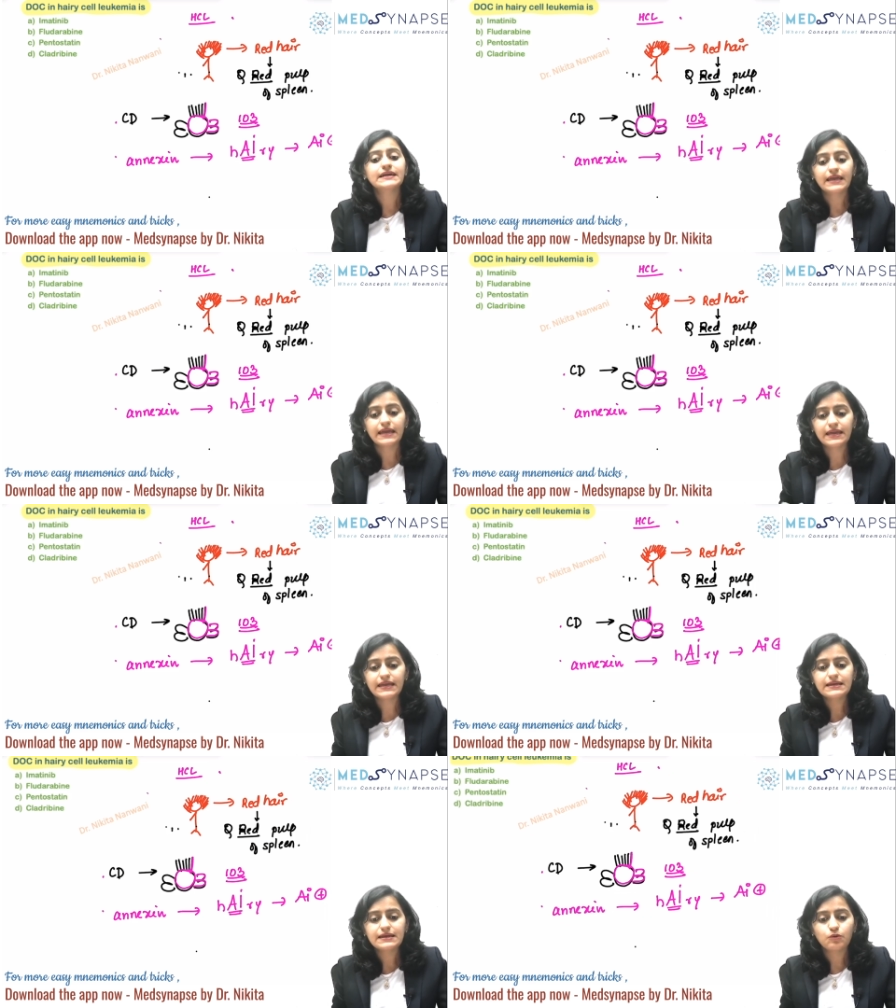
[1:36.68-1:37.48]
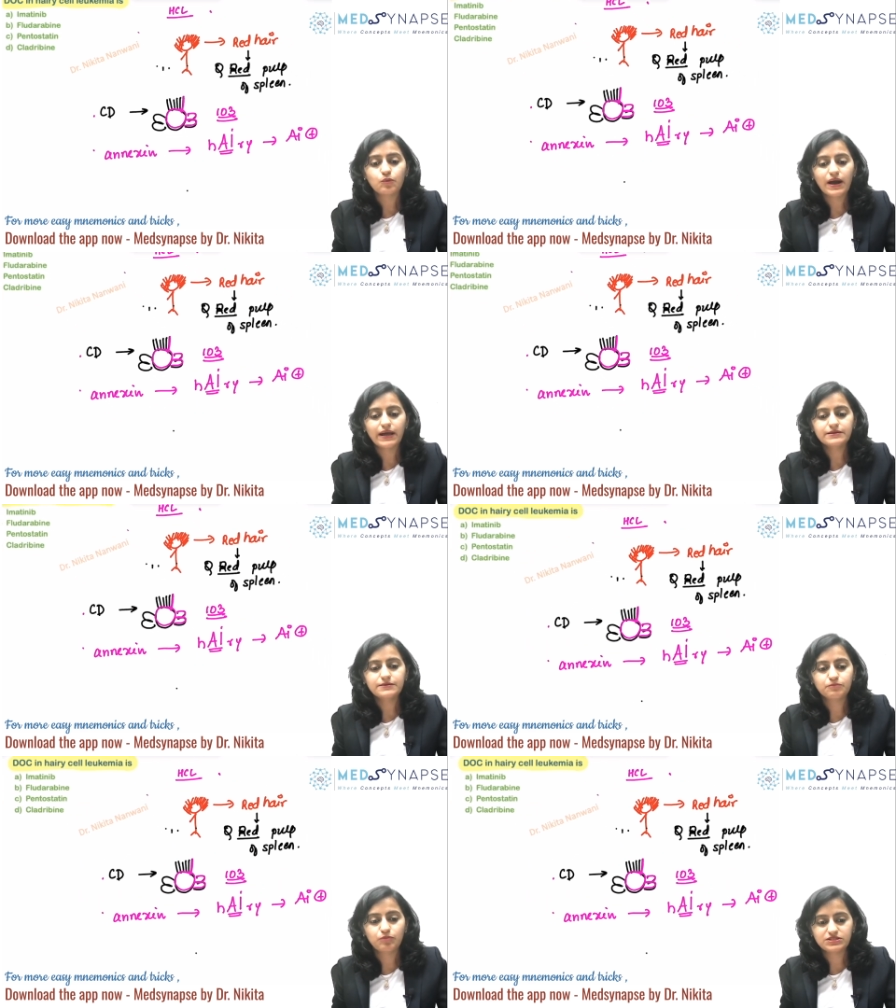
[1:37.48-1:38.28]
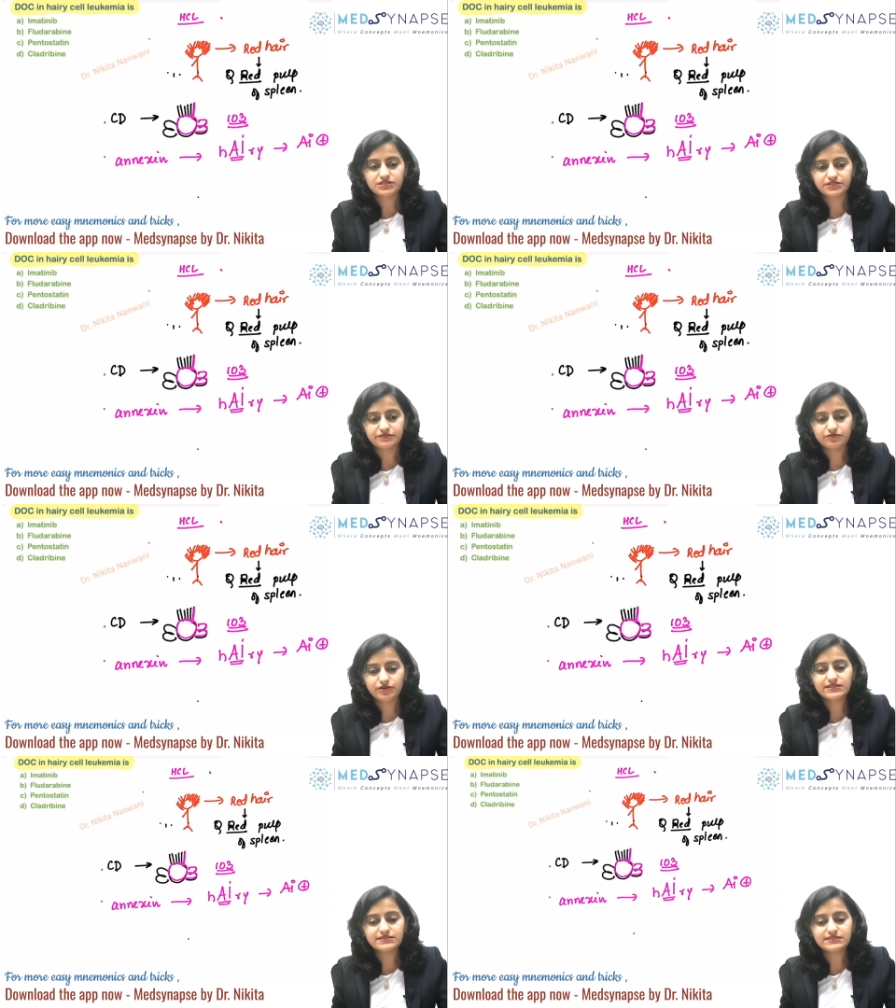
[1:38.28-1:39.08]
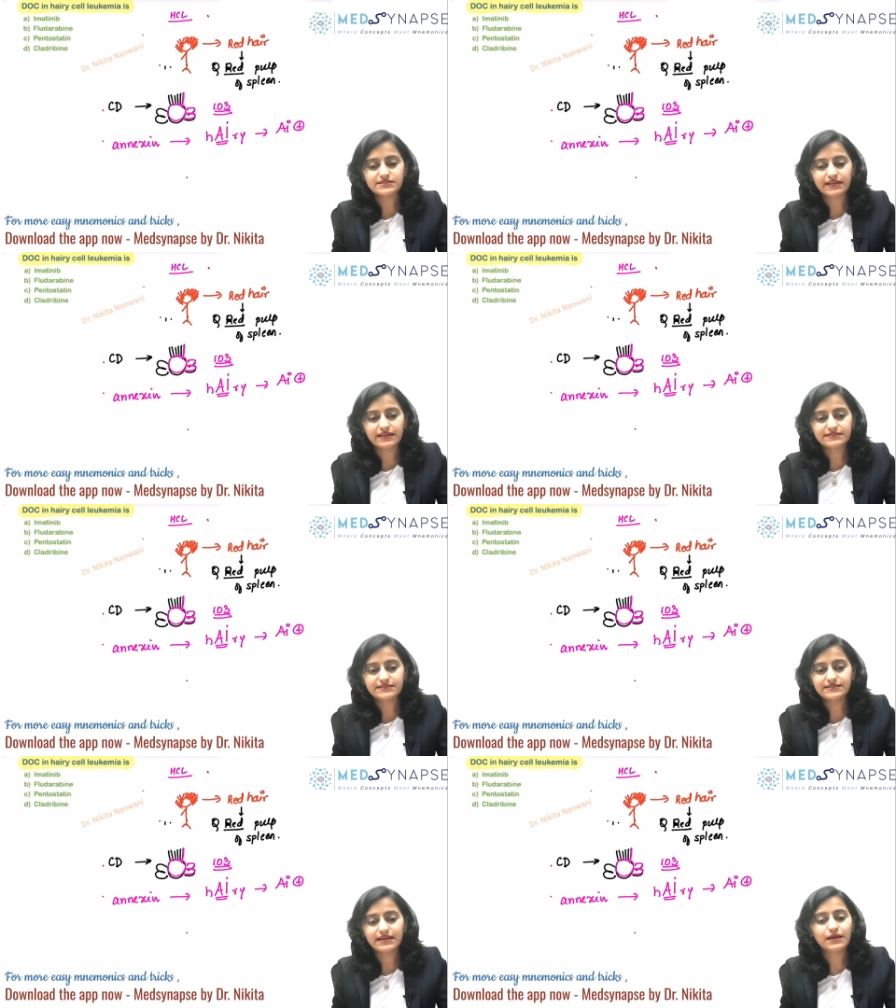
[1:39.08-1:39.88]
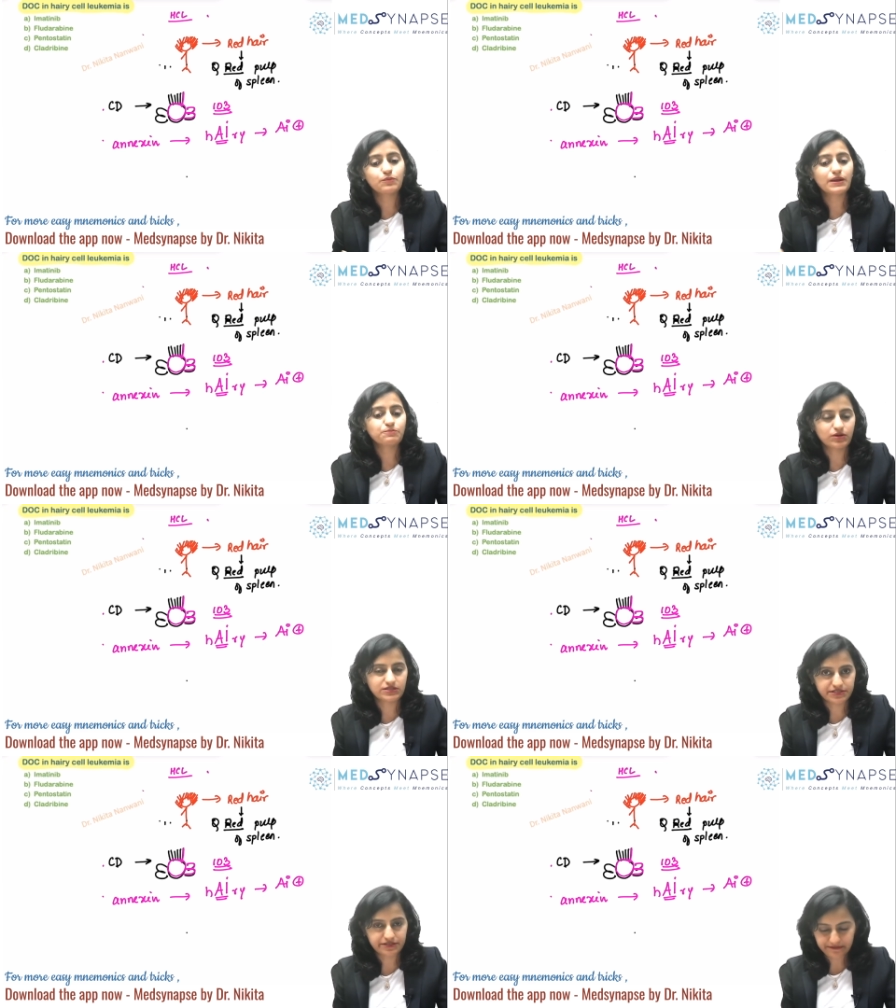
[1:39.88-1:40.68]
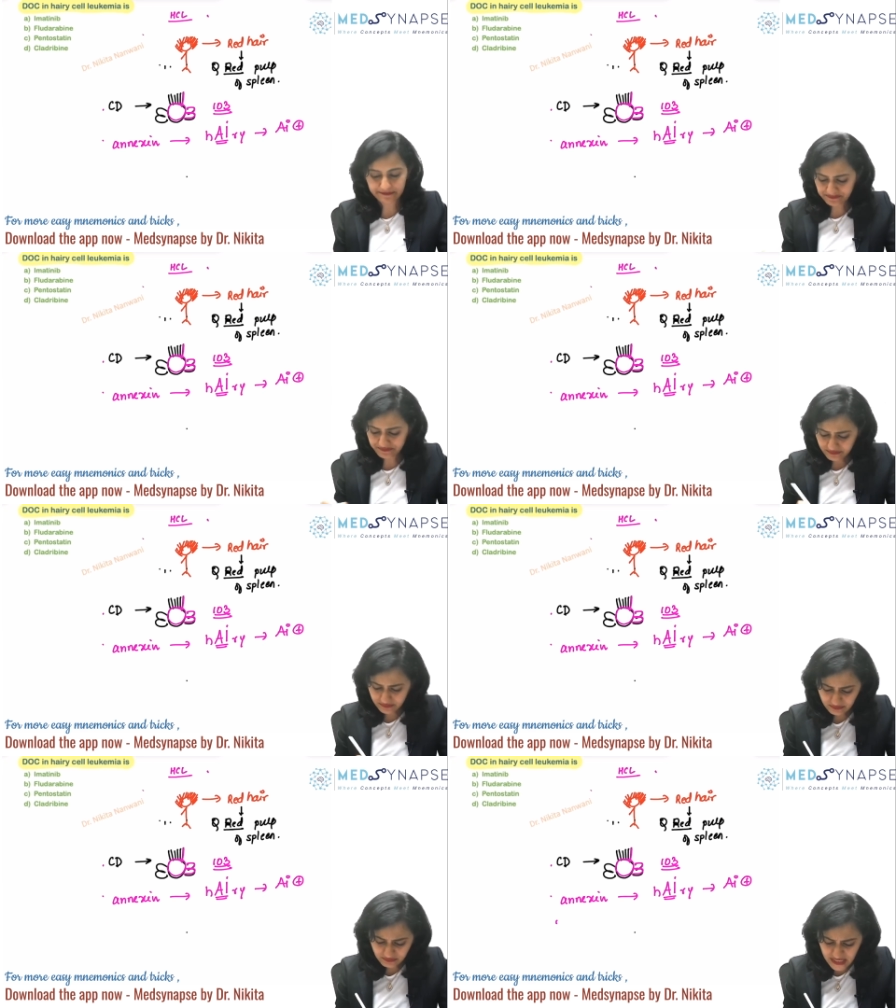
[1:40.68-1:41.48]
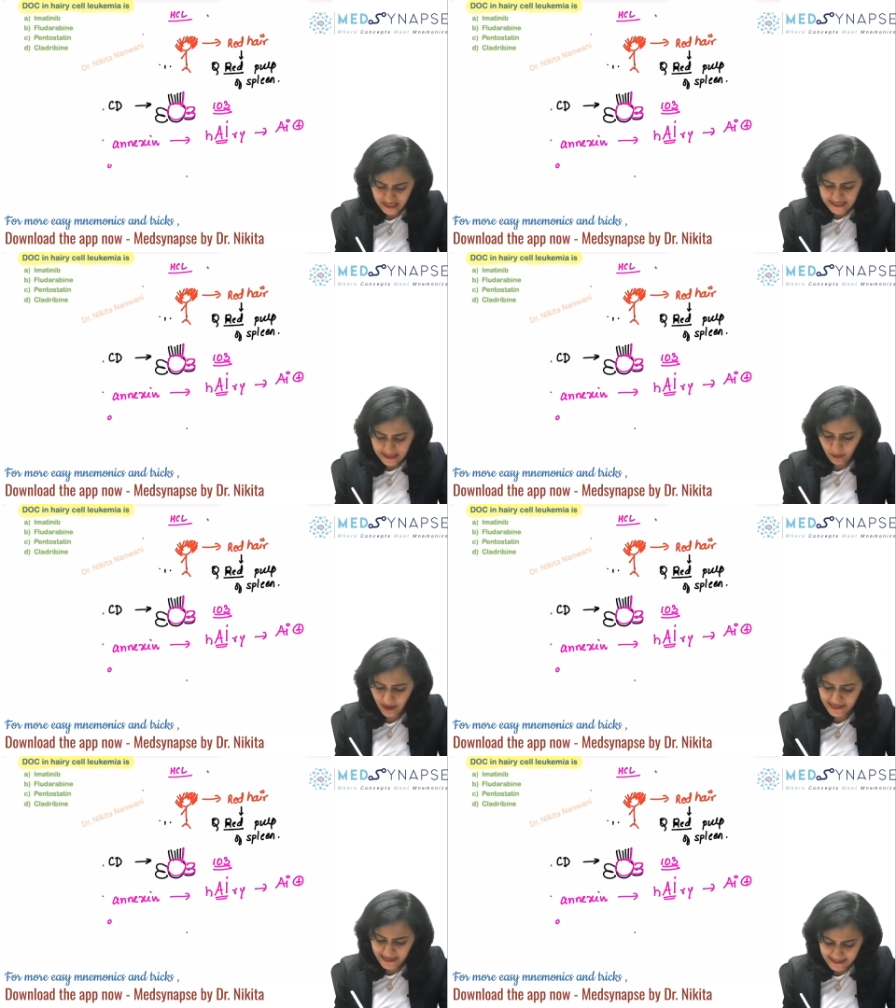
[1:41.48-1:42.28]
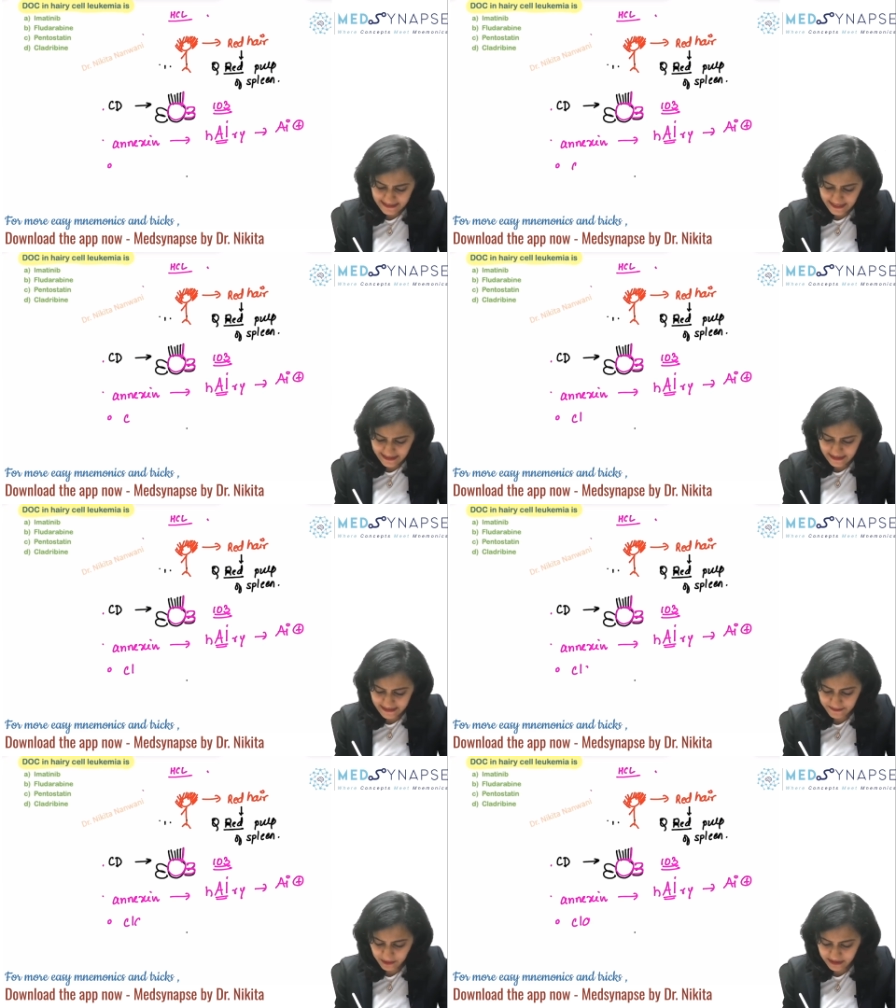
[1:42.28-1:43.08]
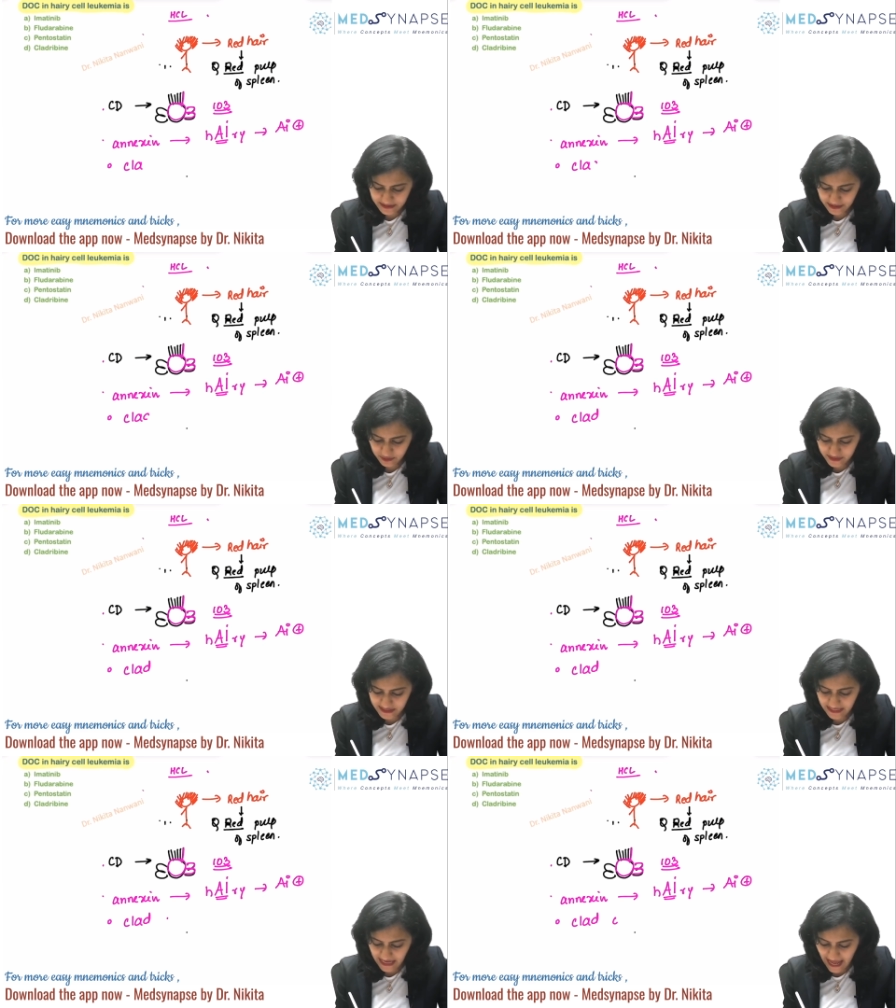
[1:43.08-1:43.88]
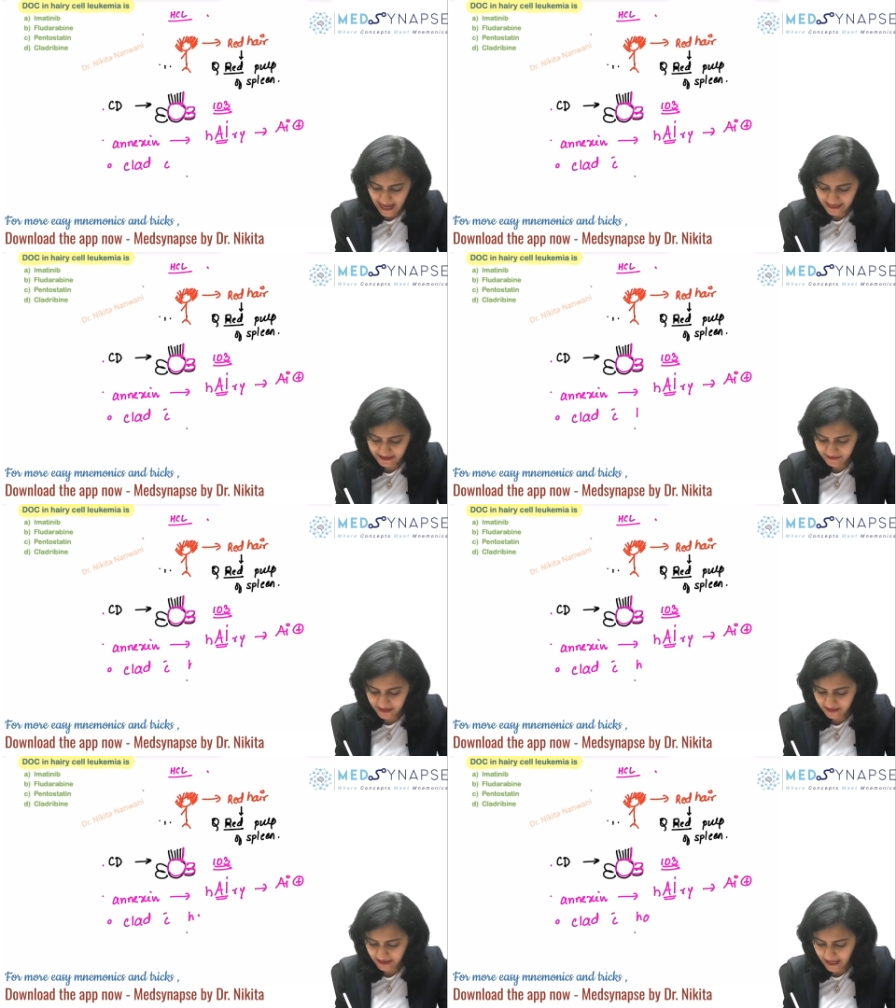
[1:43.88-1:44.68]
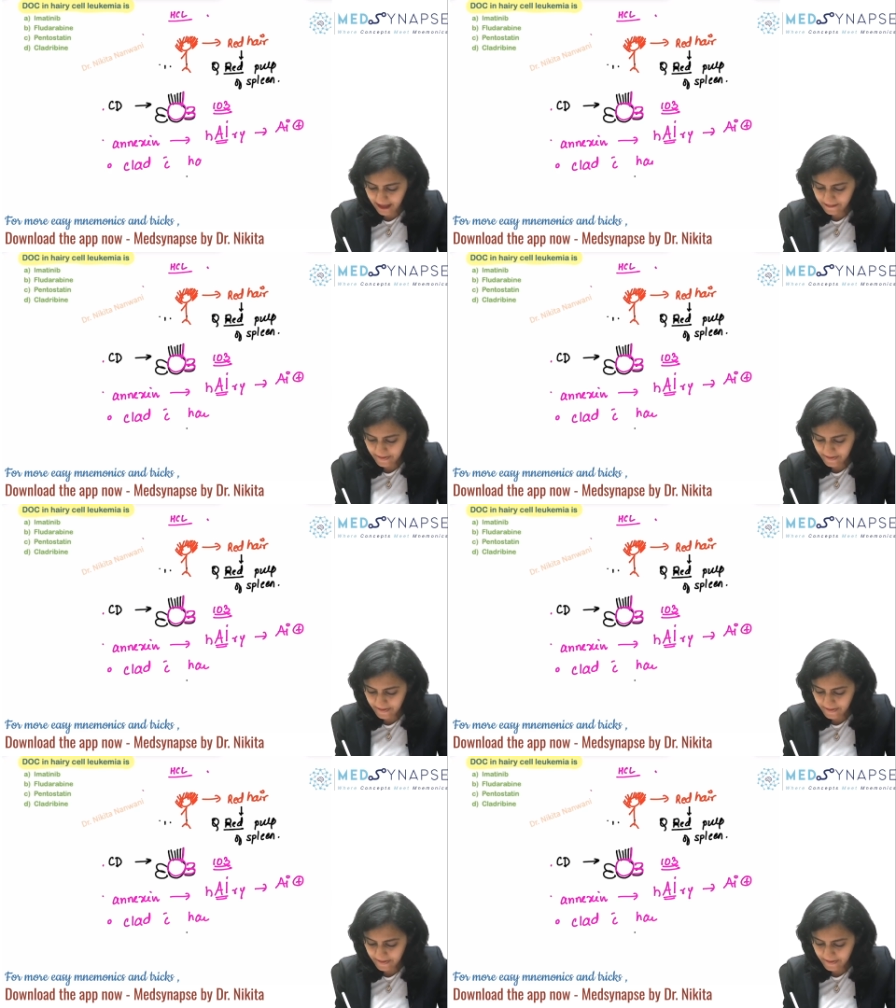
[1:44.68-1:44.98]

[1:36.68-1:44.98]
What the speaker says: A1 positive. Okay, this is annexin A1 positive. Why did I say this person who is clad with hair?